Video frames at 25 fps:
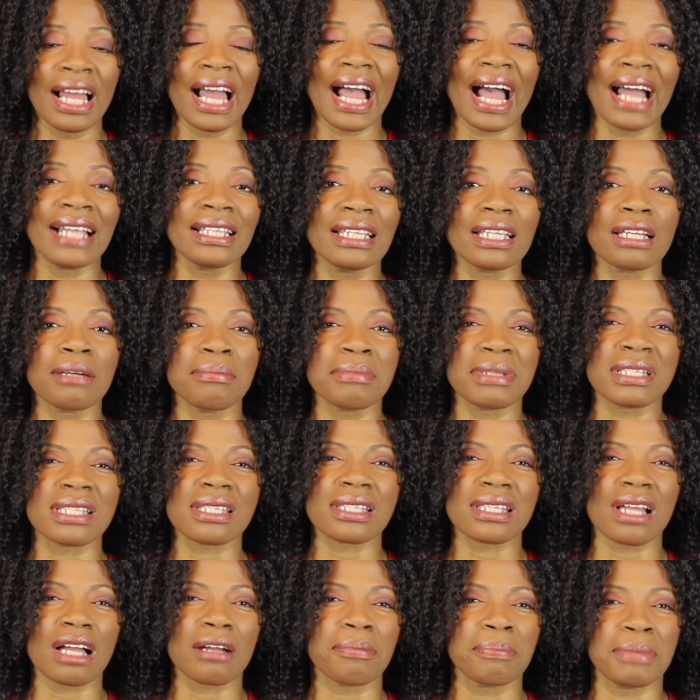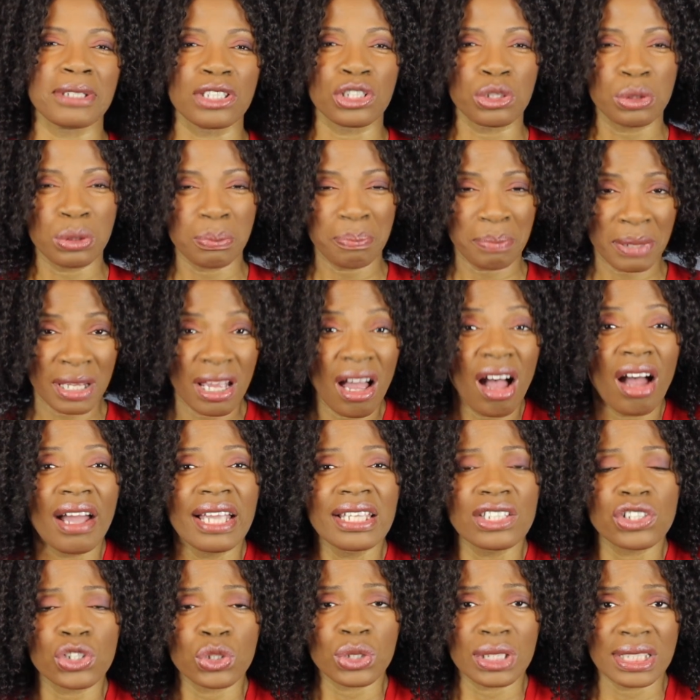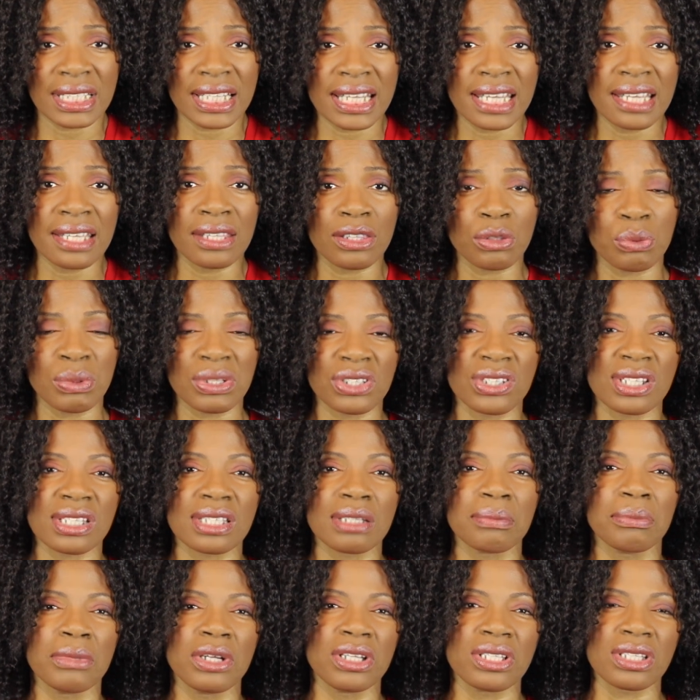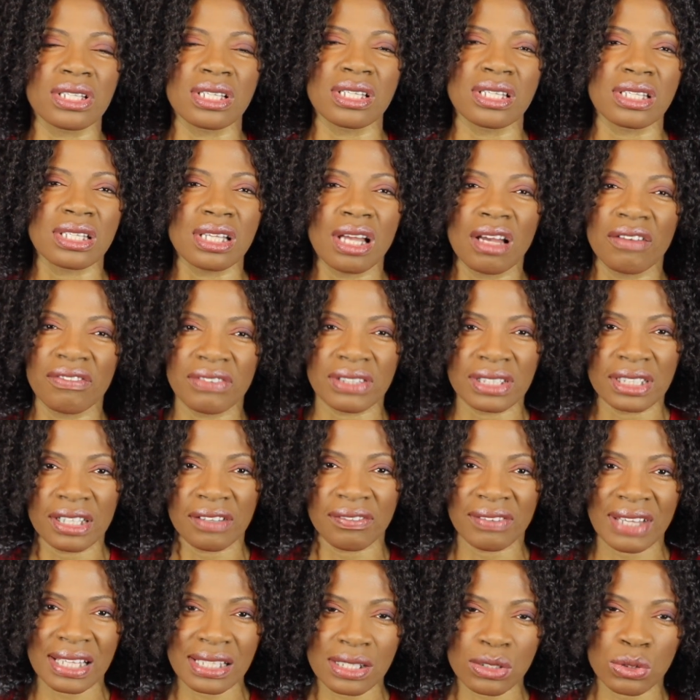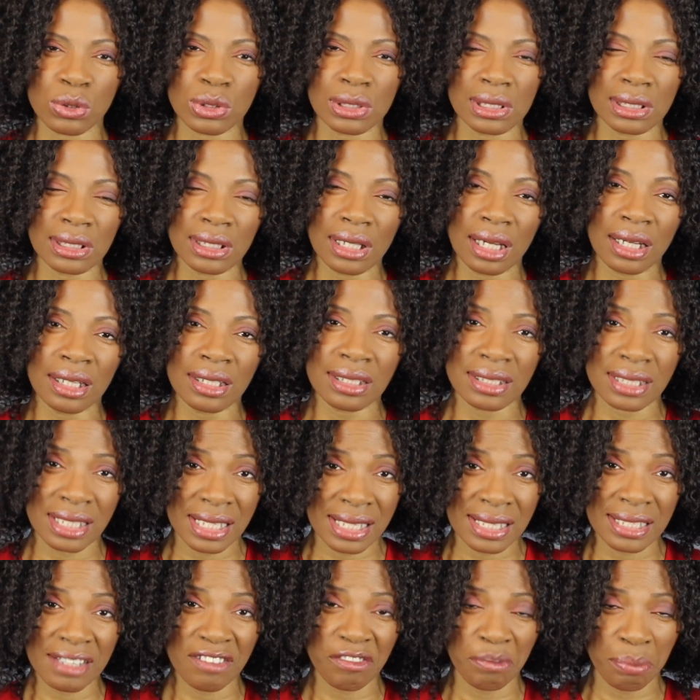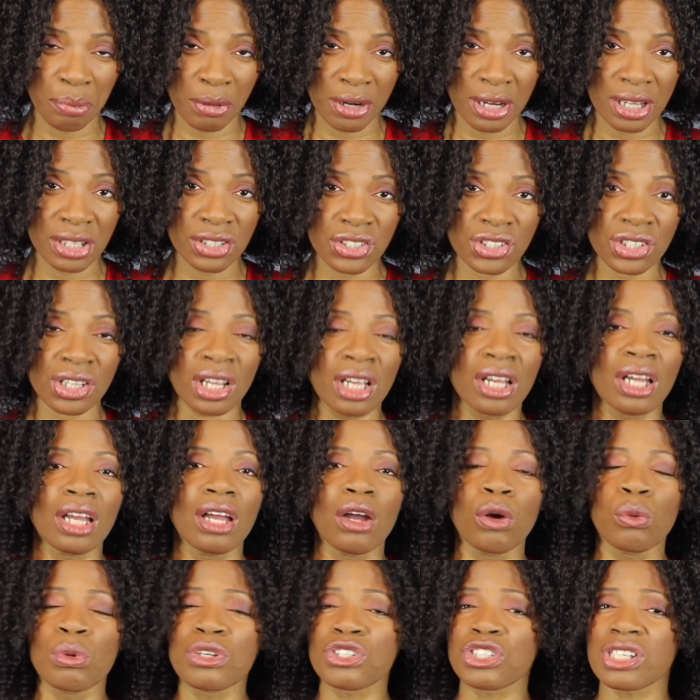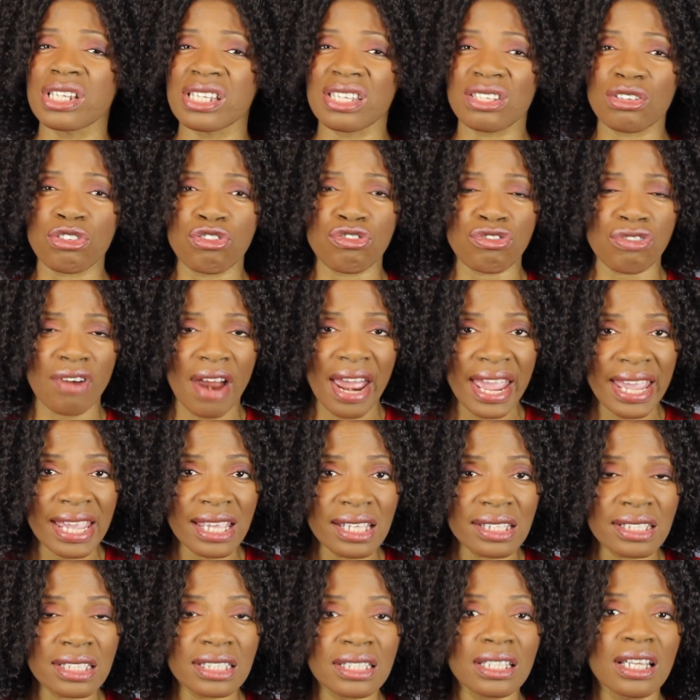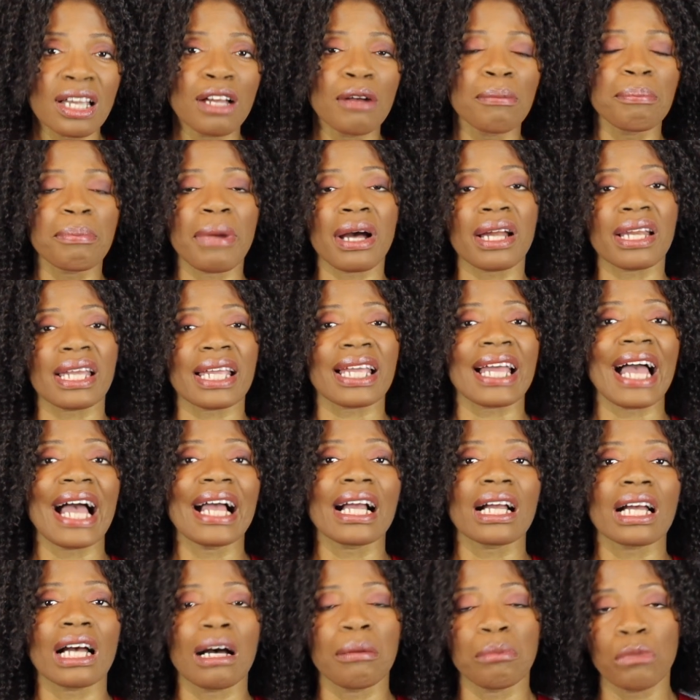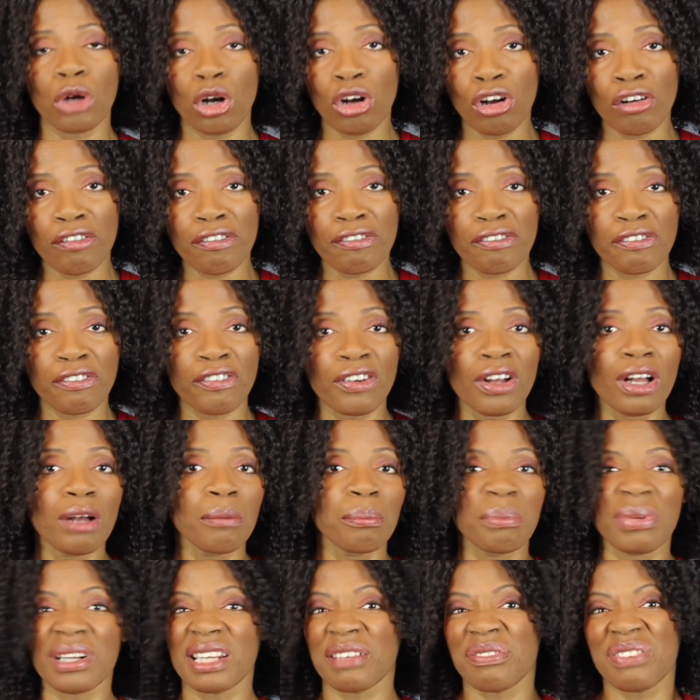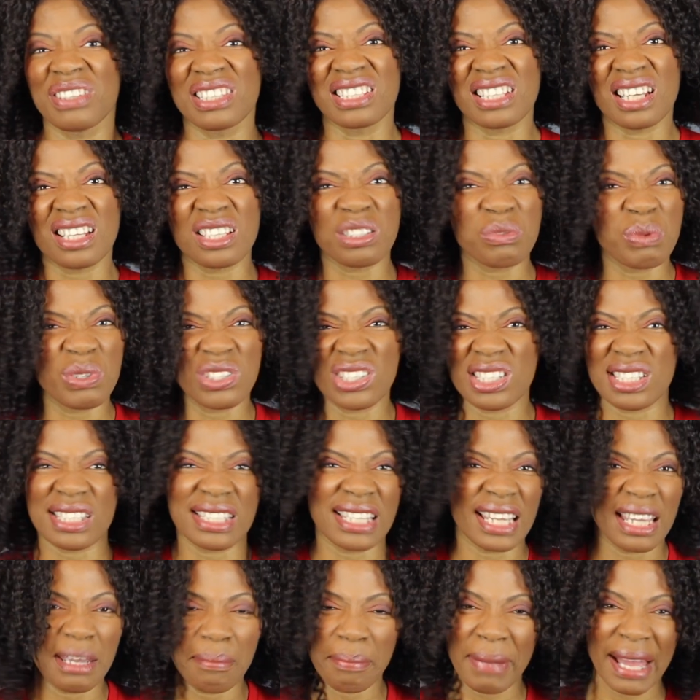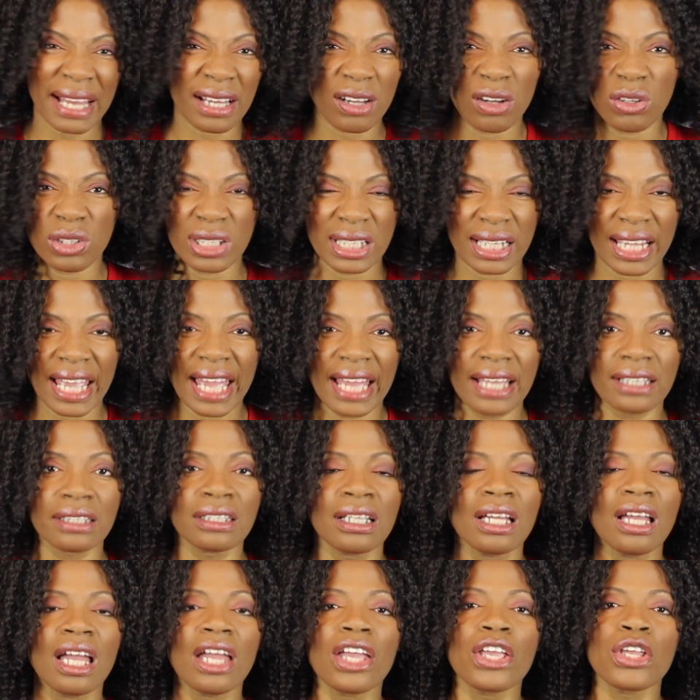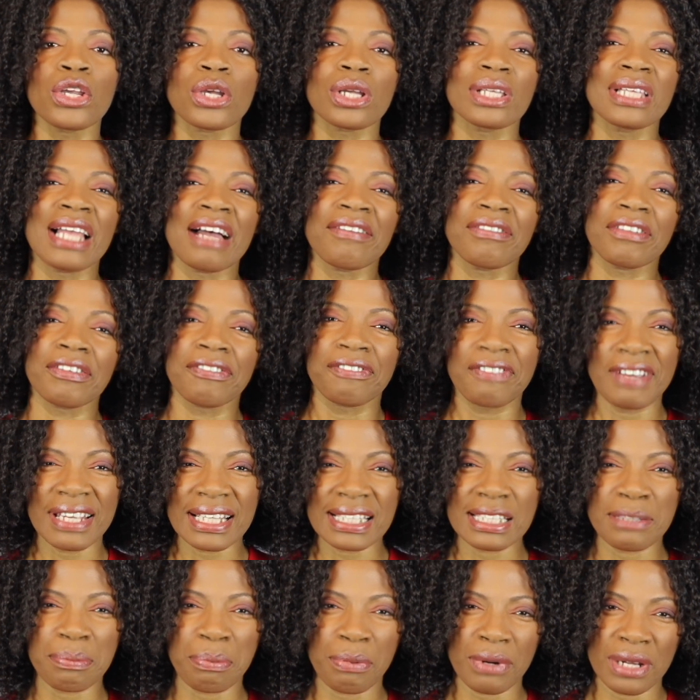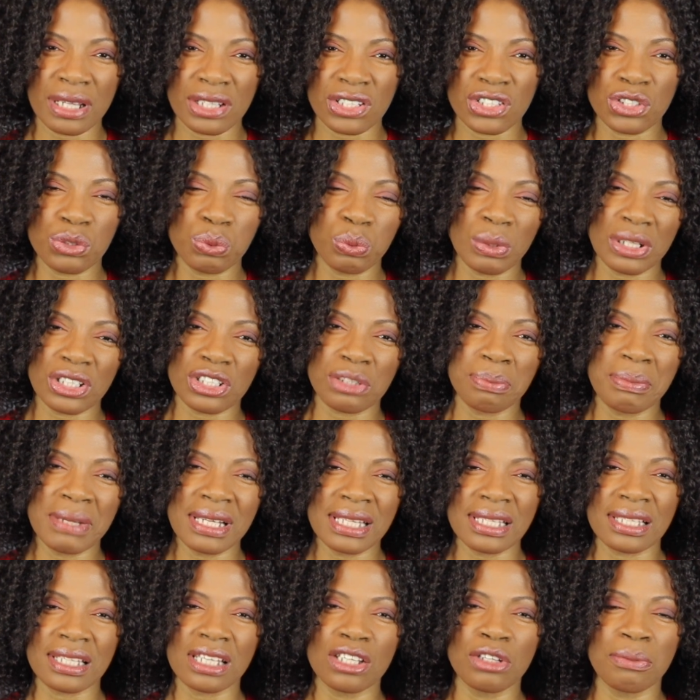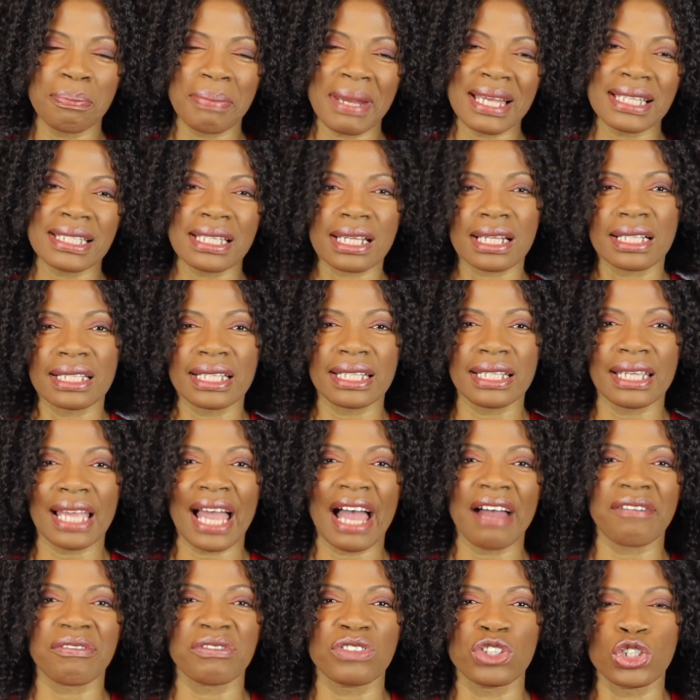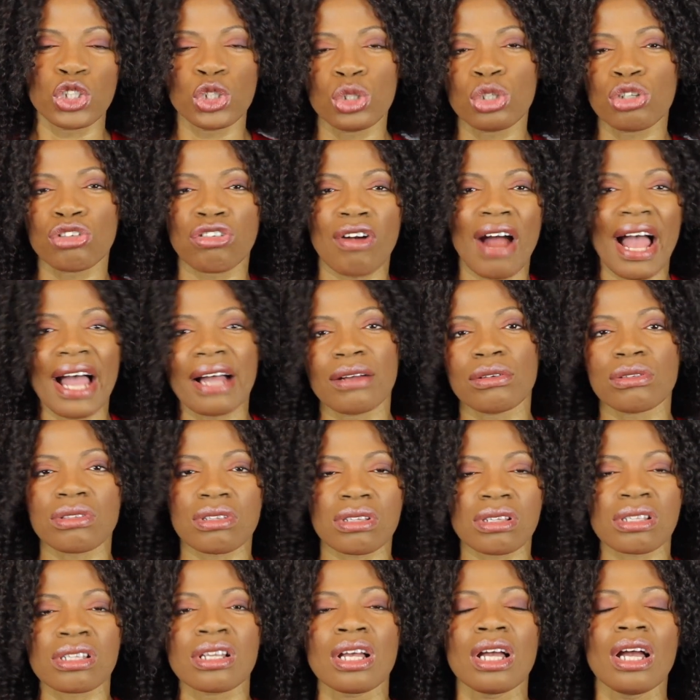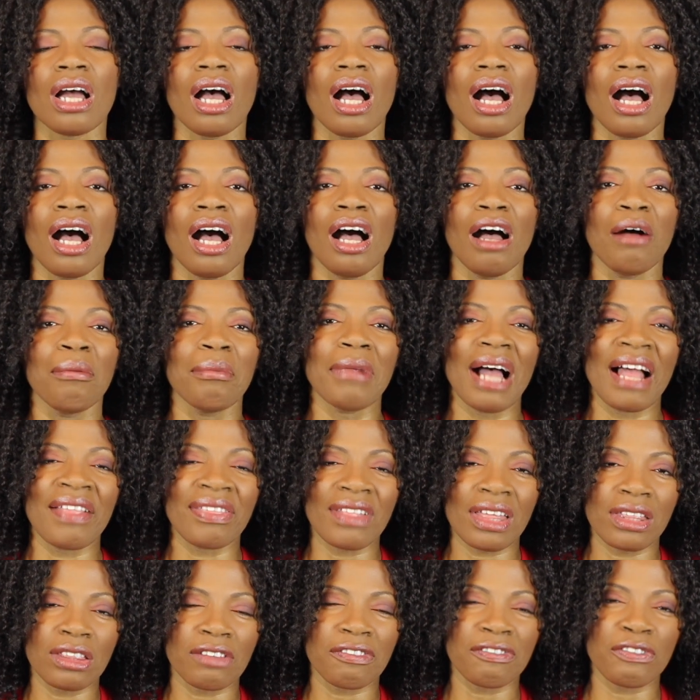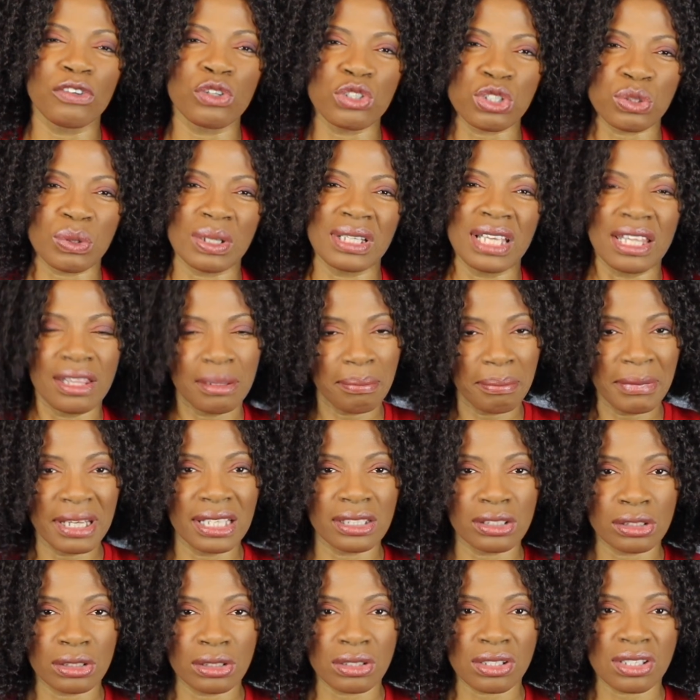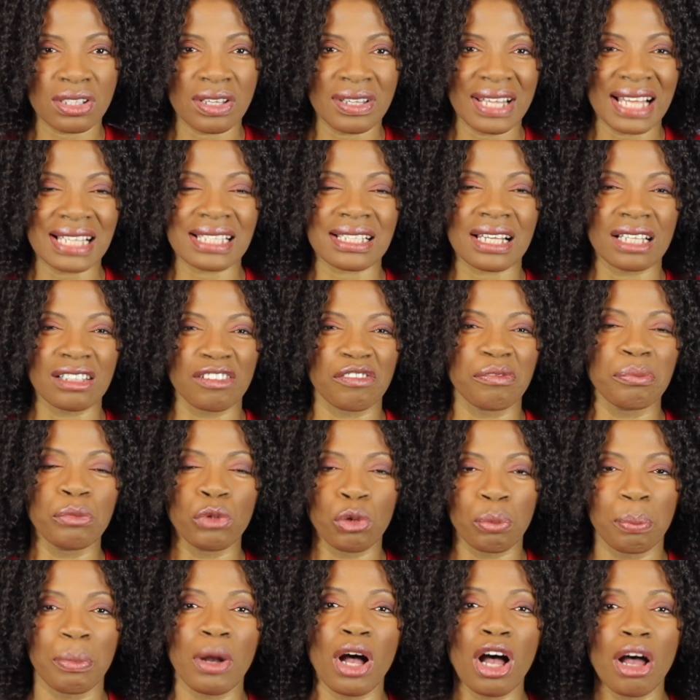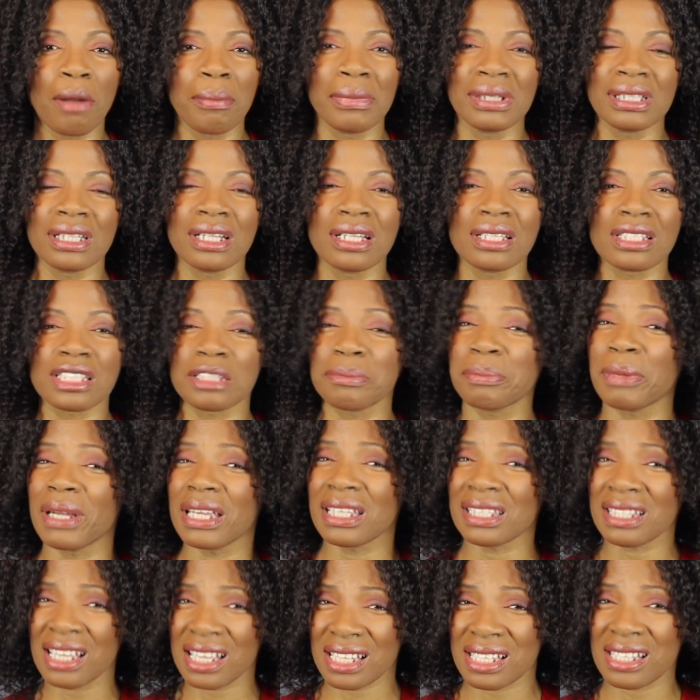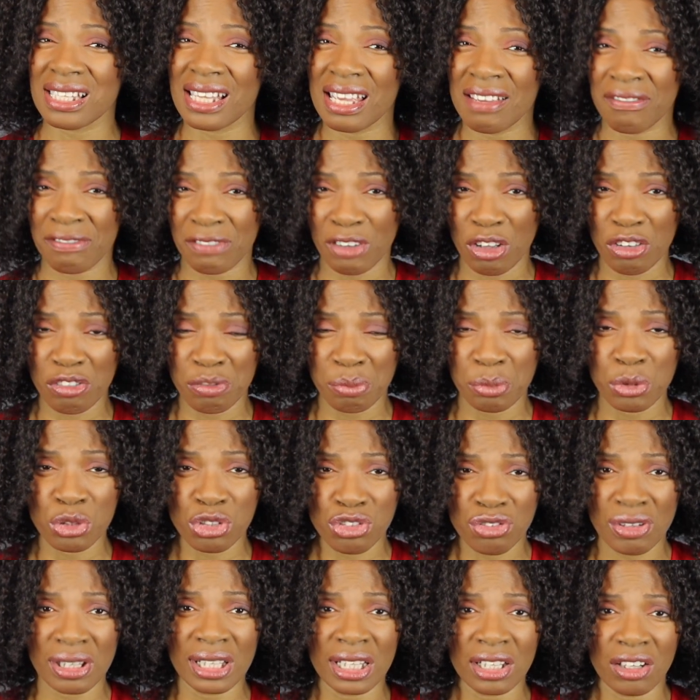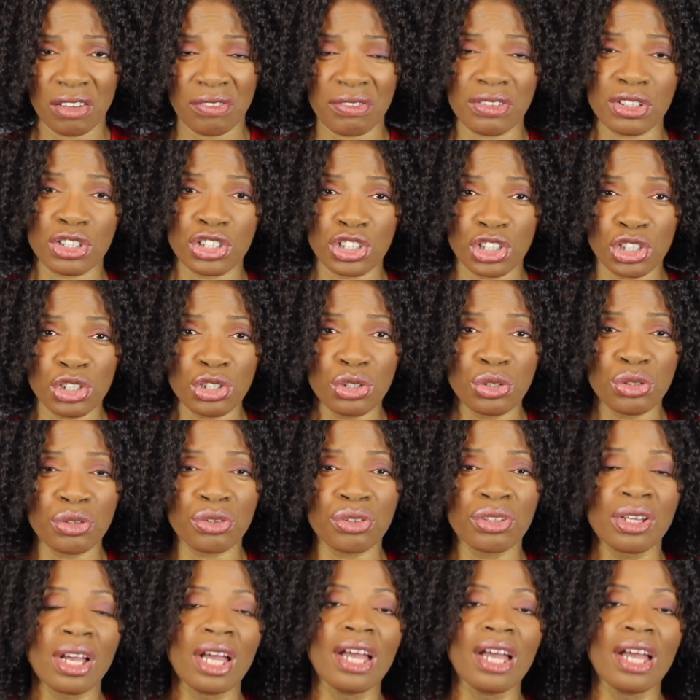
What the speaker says: And it can be stuck behind your teeth, which is the most conservative. That's called an adhesive bridge, which is great, but it can come off. But if it does, we just stick it back on again. You can have a fixed bridge, which means that you basically have two crowns and then the false one in the middle. So that's kind of more permanent, but it does involve more drilling of the tooth.